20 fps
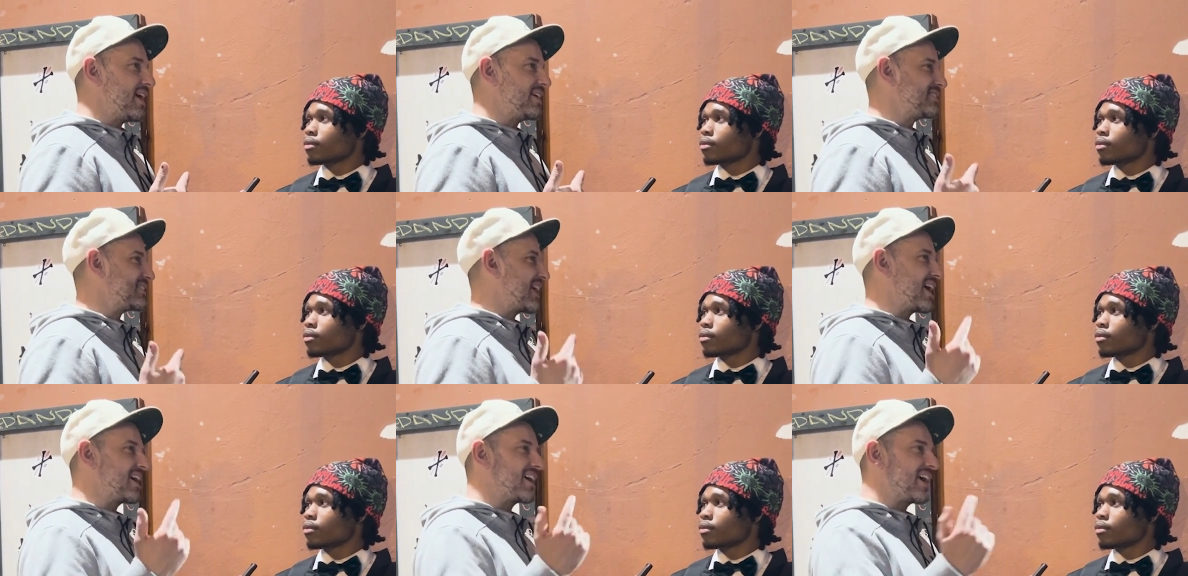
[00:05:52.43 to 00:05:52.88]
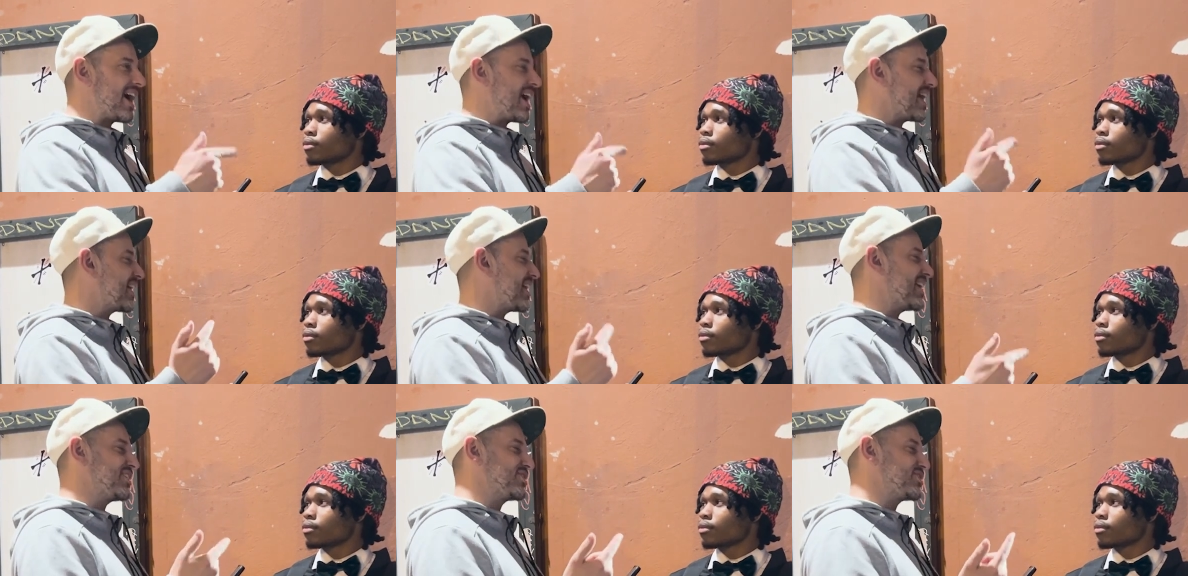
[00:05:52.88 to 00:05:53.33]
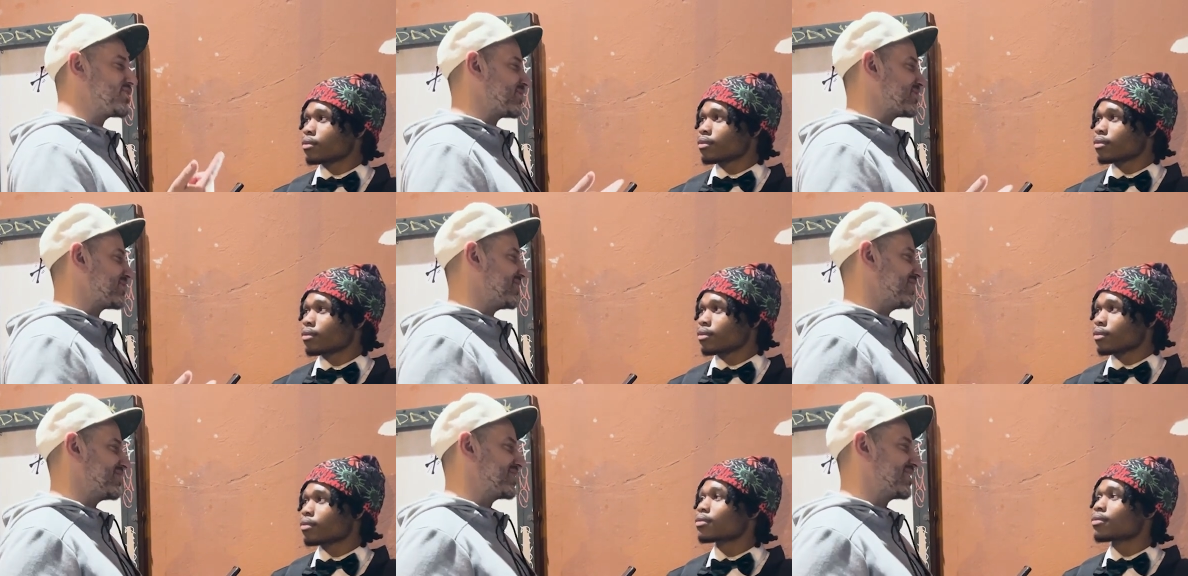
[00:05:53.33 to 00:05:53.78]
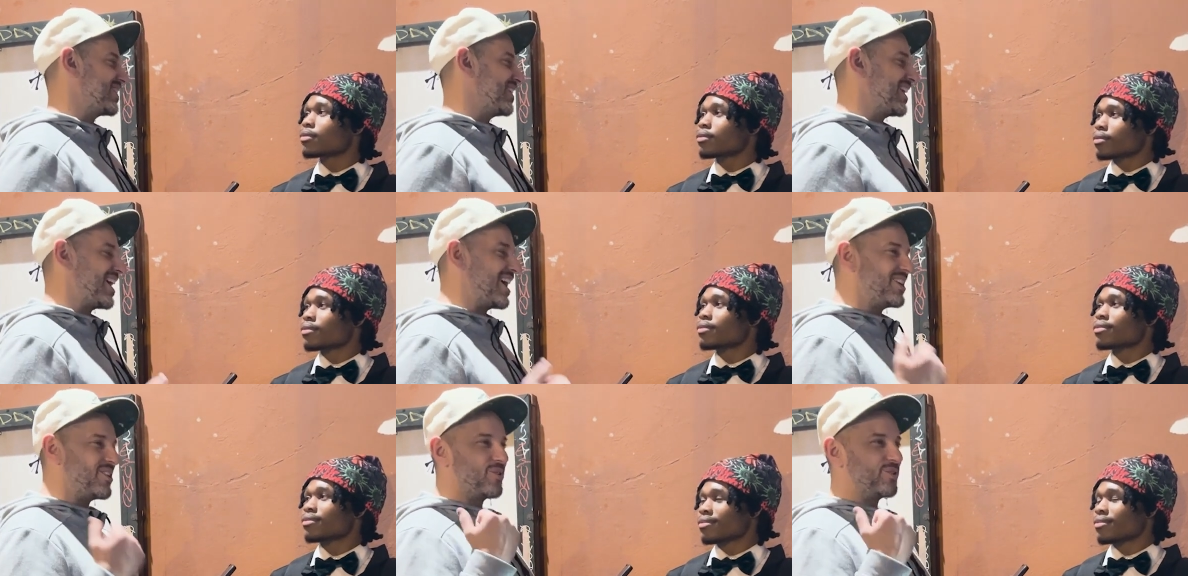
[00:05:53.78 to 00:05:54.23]
Speaker 1: I was like, I got to talk to this
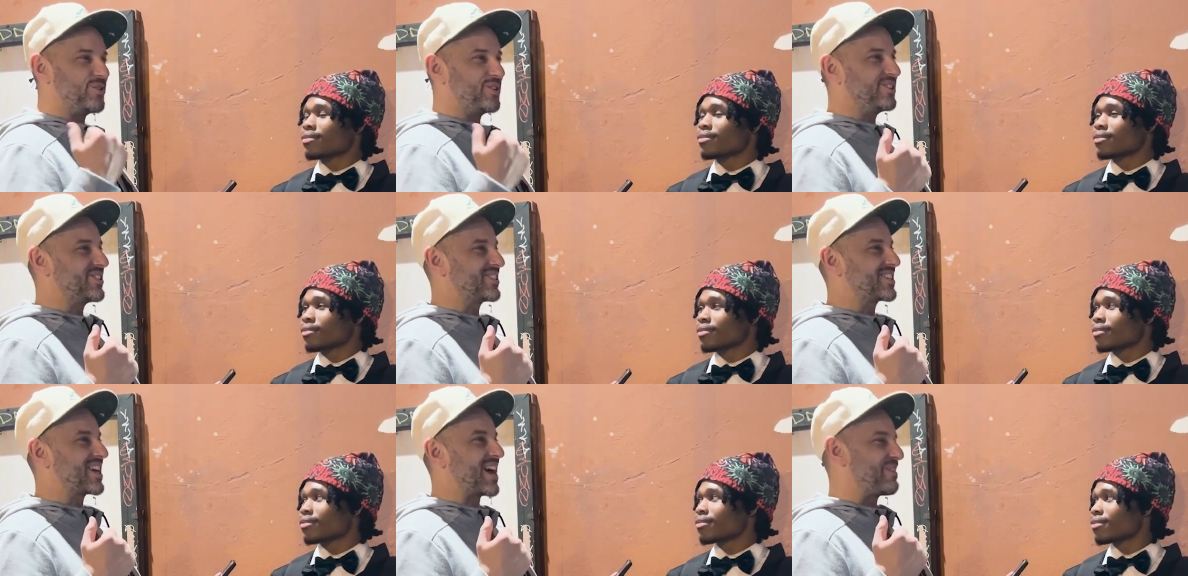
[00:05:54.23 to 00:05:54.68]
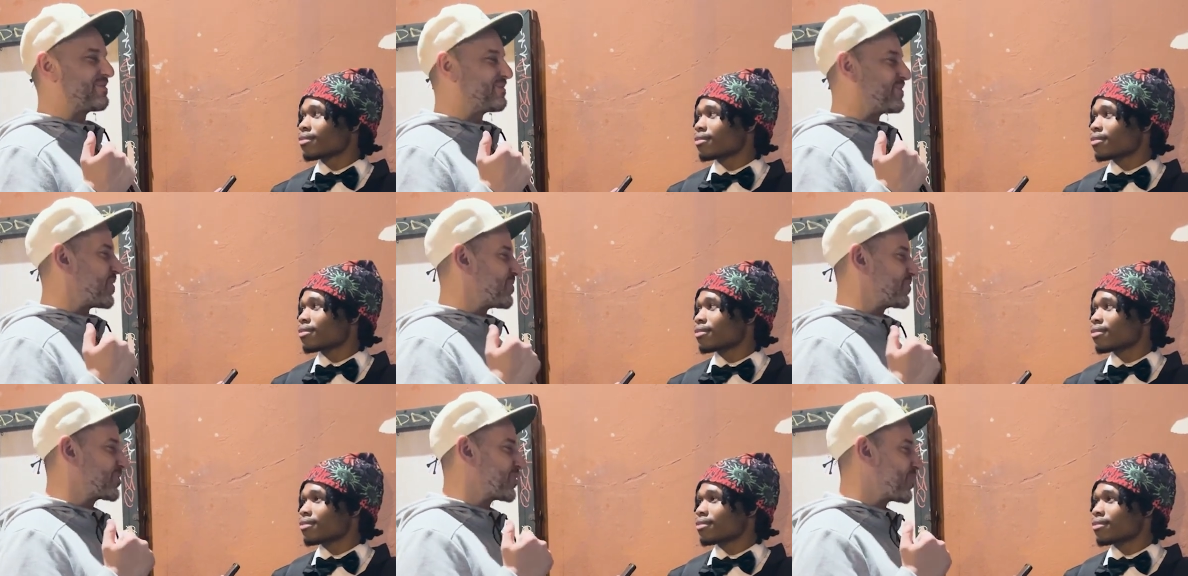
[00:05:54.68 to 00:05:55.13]
kid. I know you just got a phone